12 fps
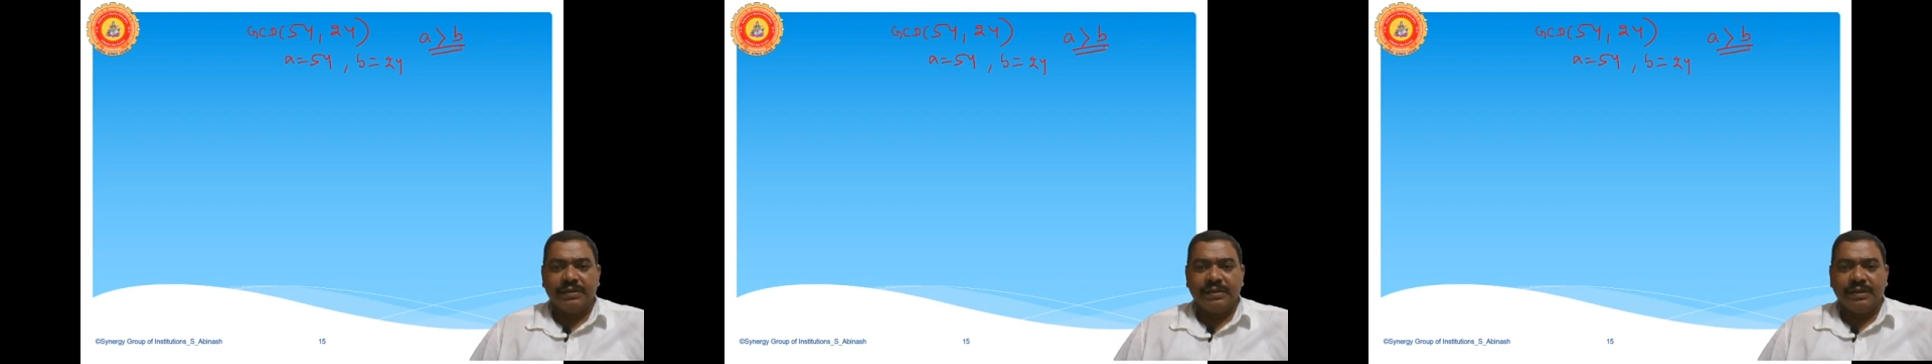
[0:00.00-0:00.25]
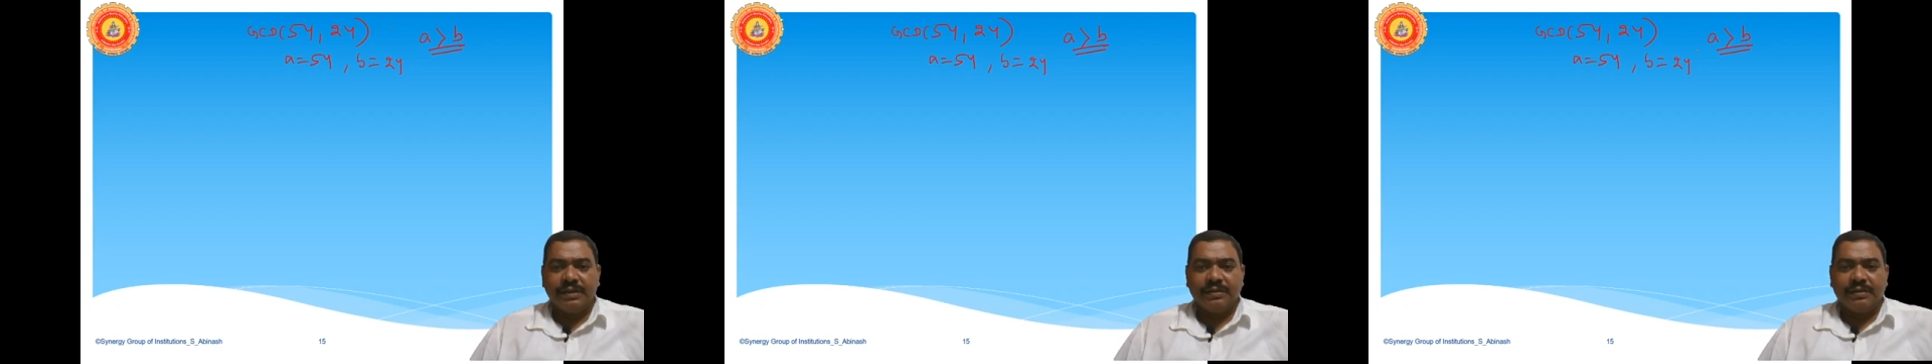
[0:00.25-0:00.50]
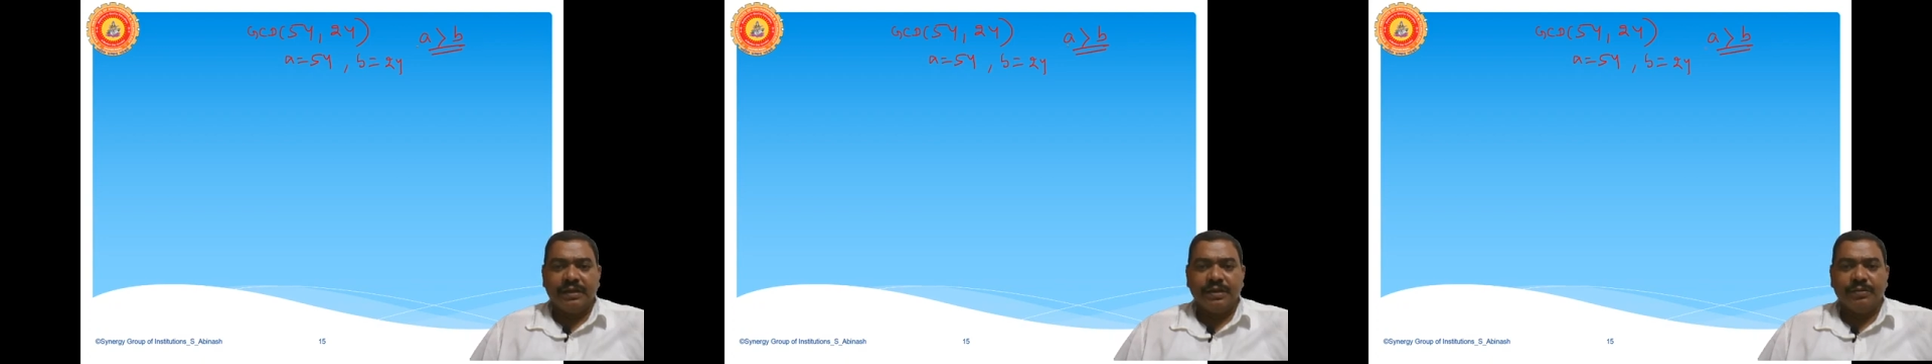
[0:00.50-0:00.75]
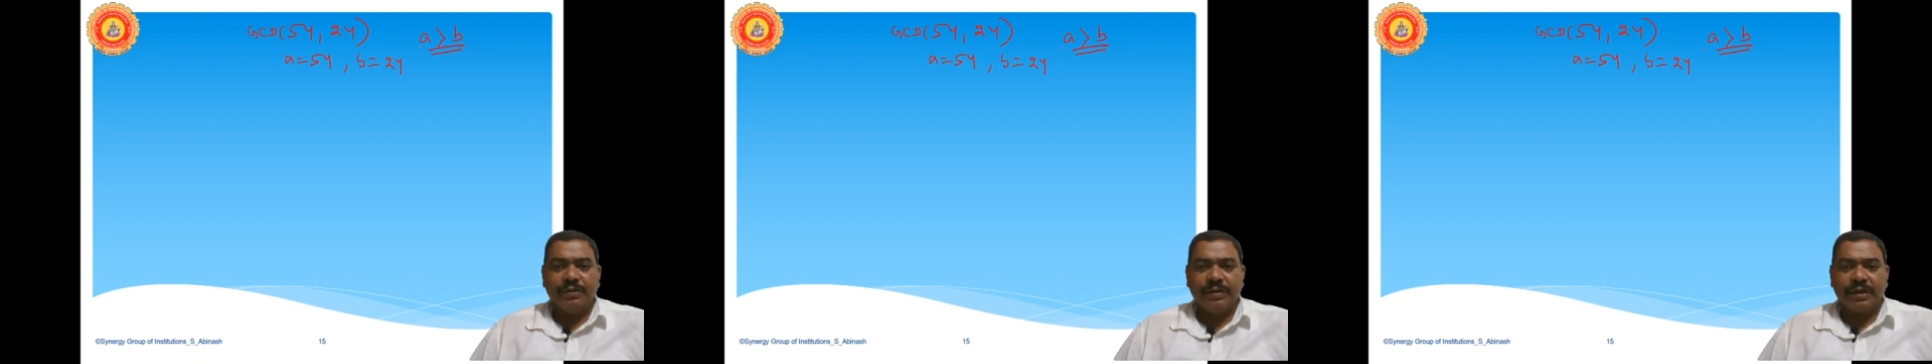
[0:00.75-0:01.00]
then A
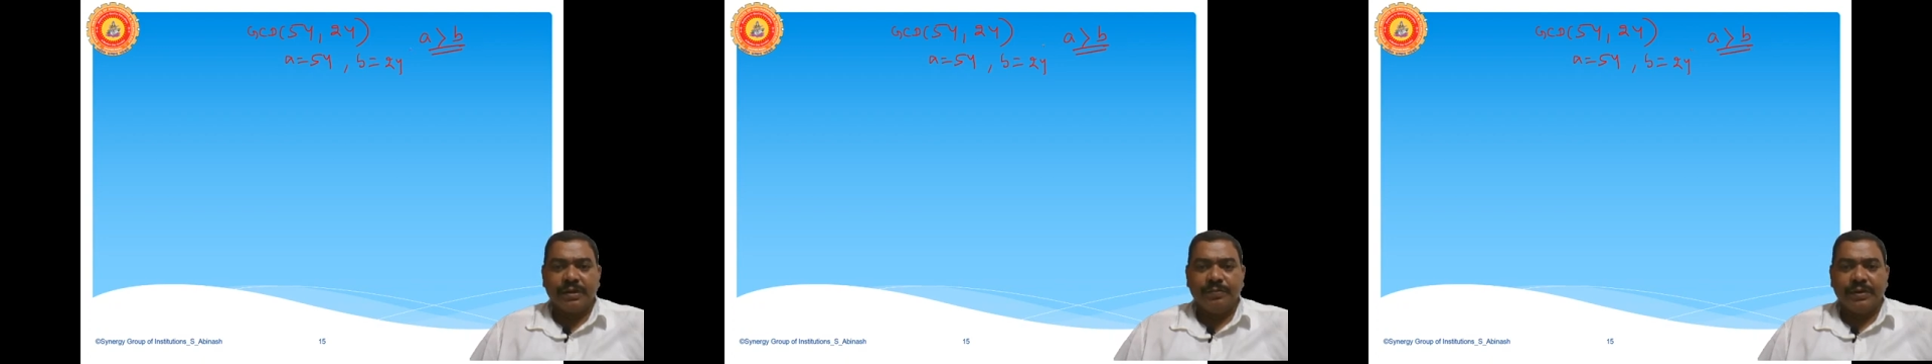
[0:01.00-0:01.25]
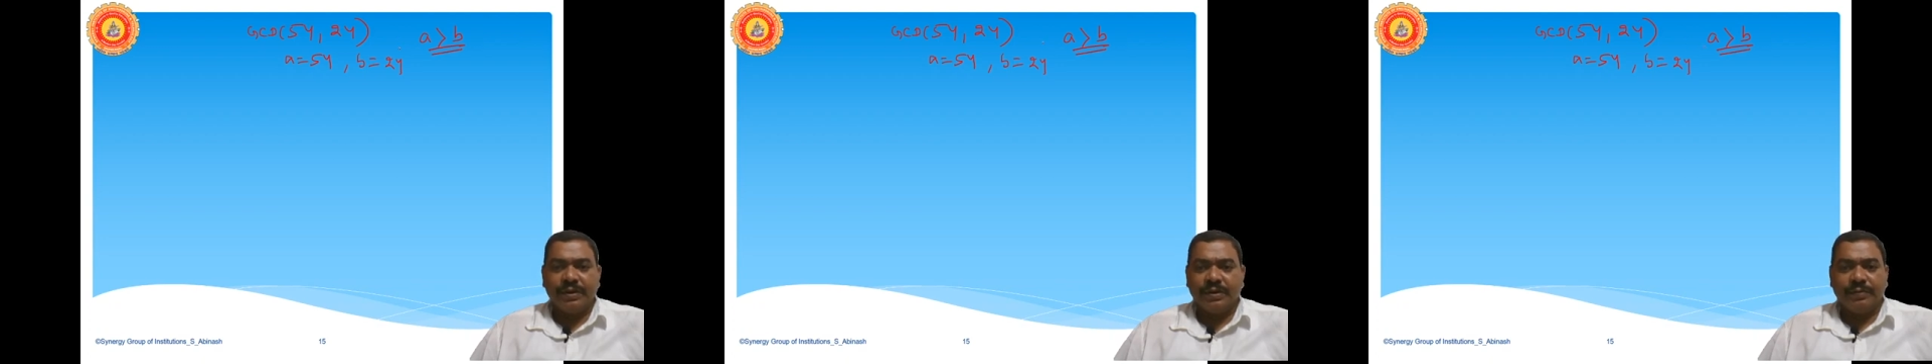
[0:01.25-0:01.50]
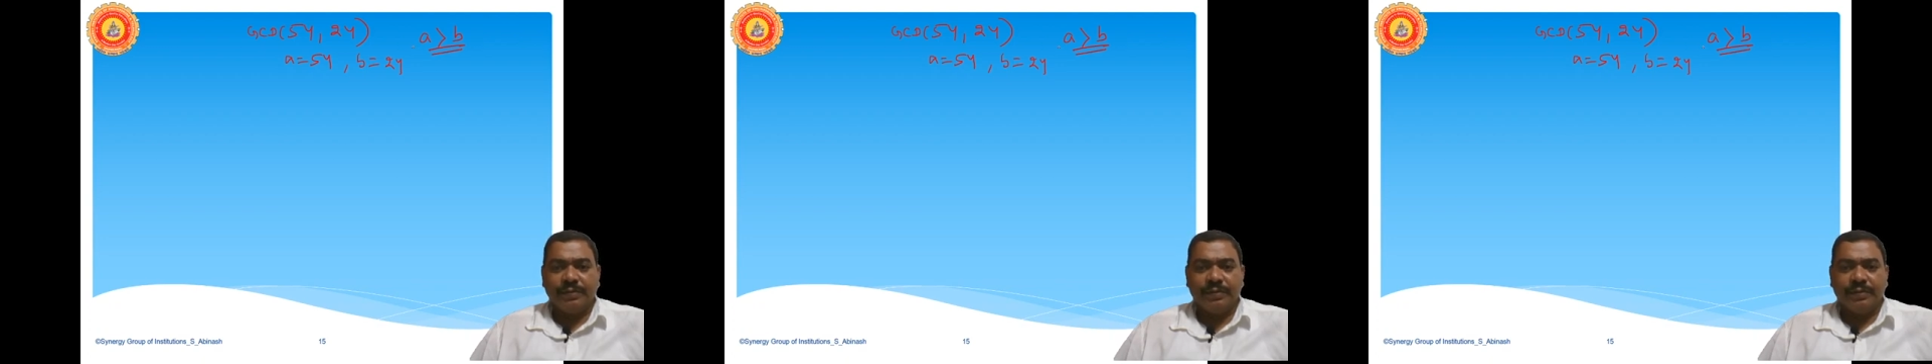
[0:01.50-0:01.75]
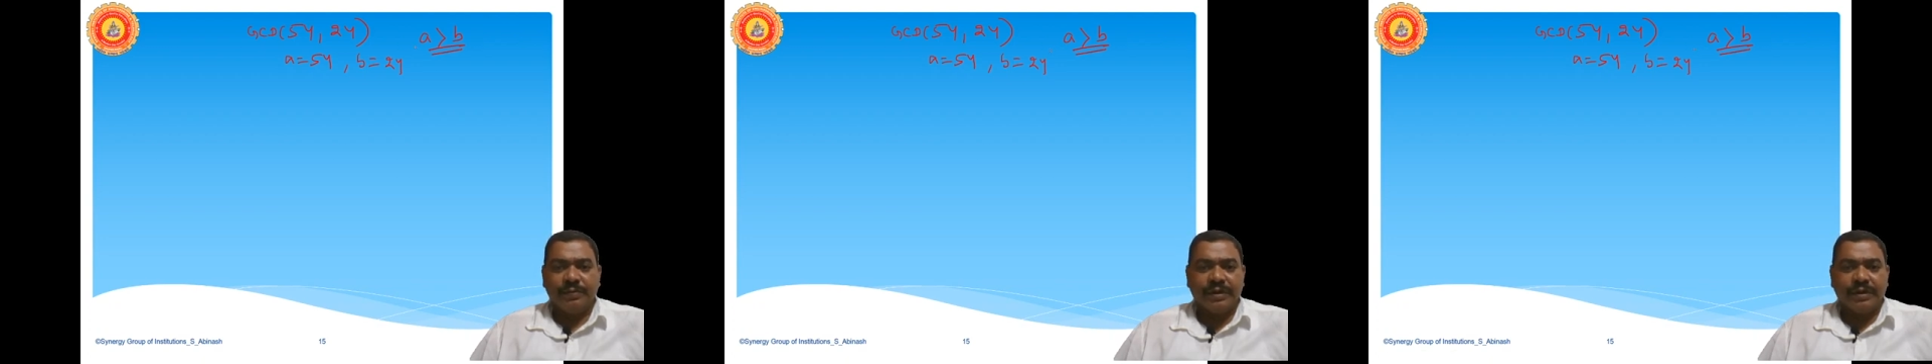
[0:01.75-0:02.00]
will become B and B
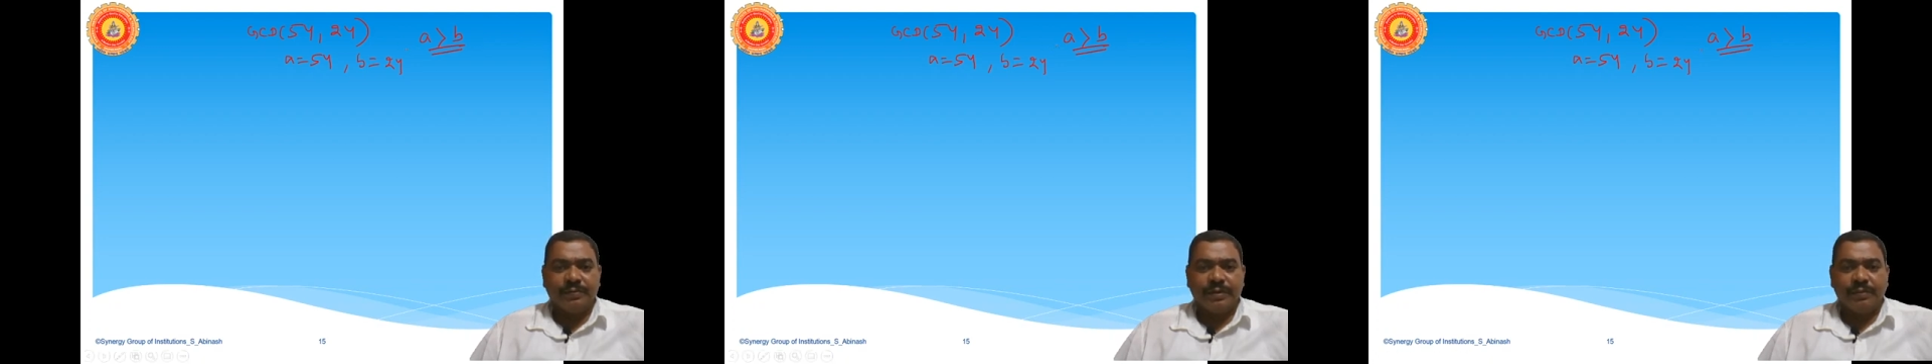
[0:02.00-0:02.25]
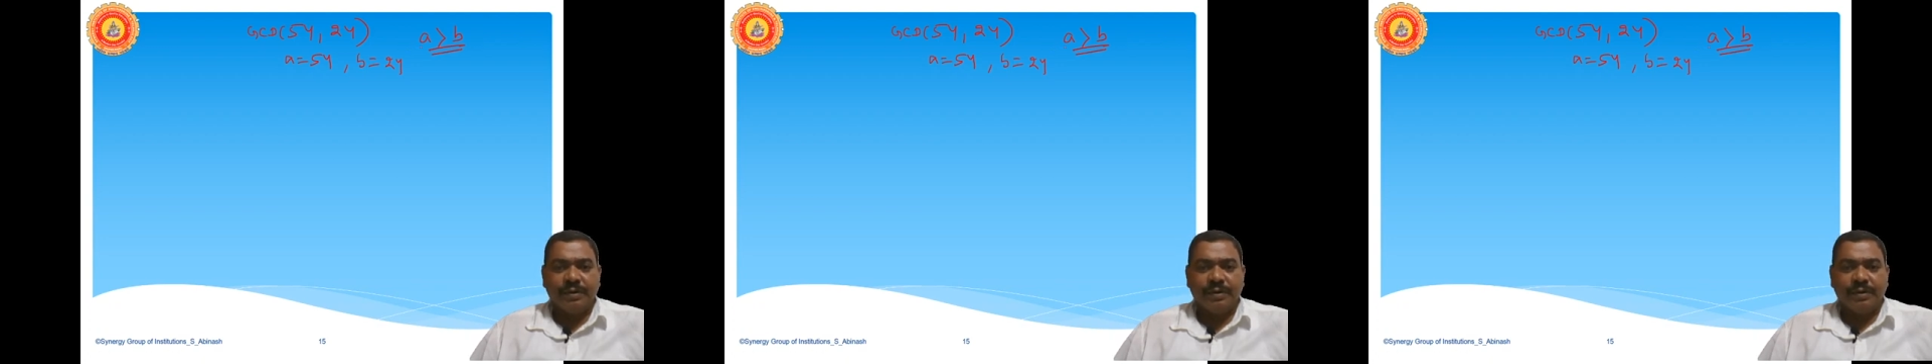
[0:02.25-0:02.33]
will become A.